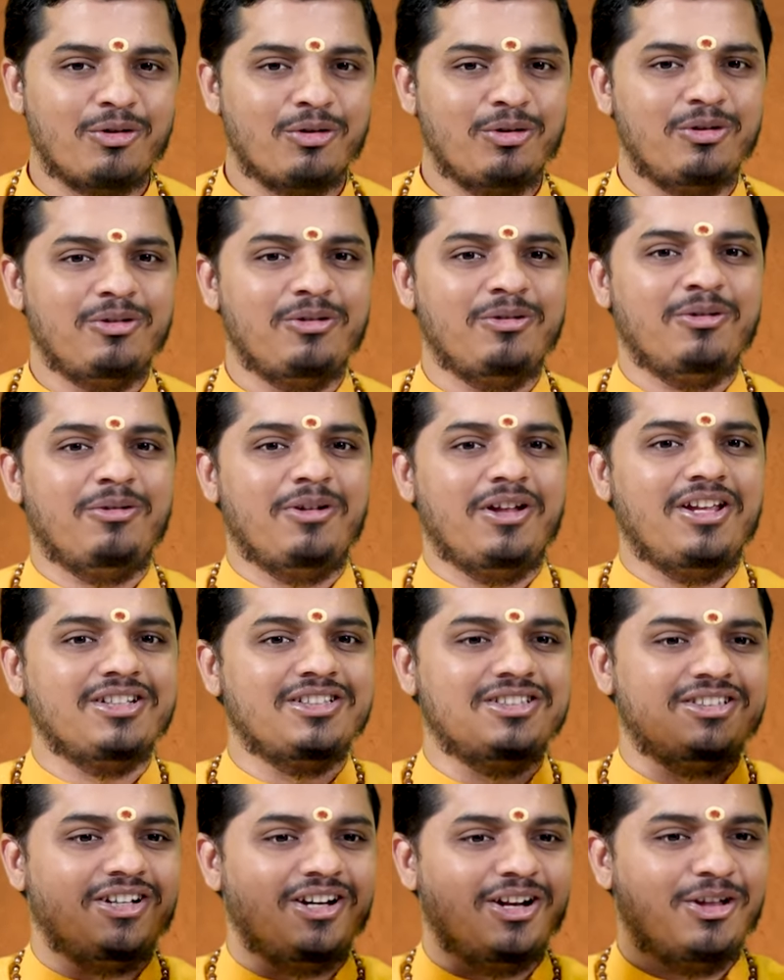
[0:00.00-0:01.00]
own
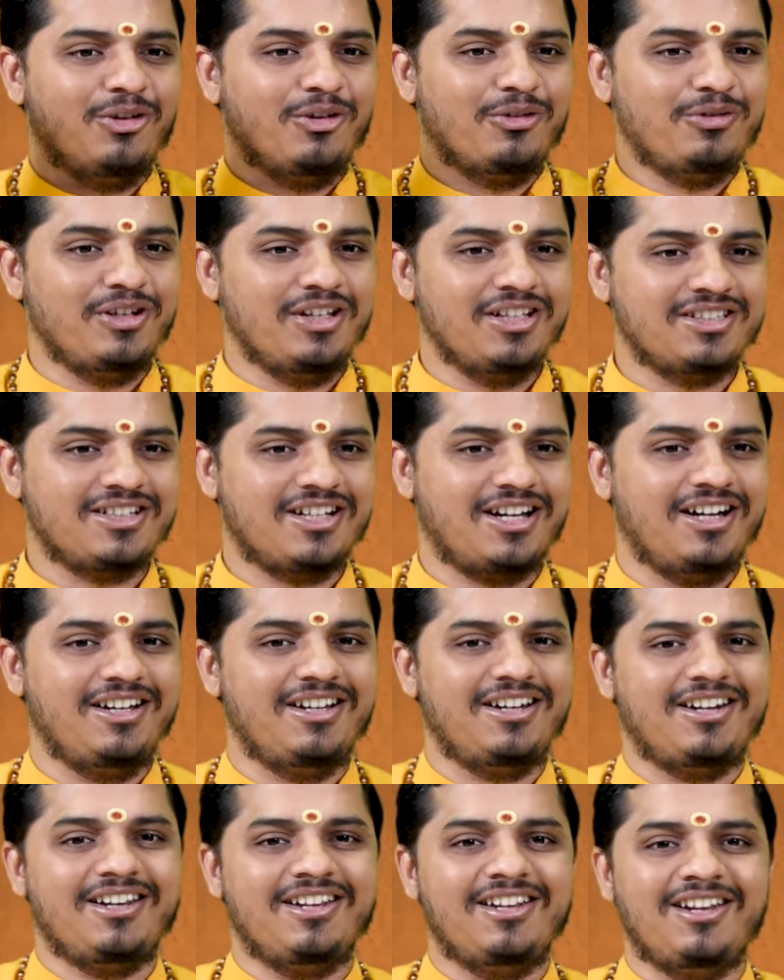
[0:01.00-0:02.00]
history of each
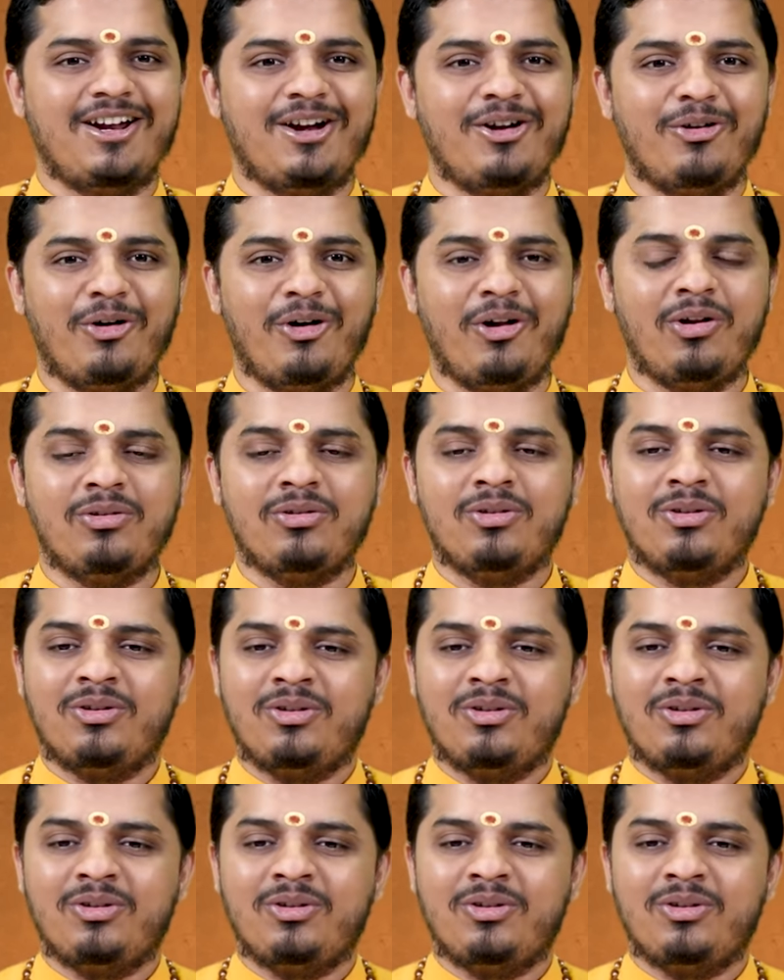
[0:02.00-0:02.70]
country and all.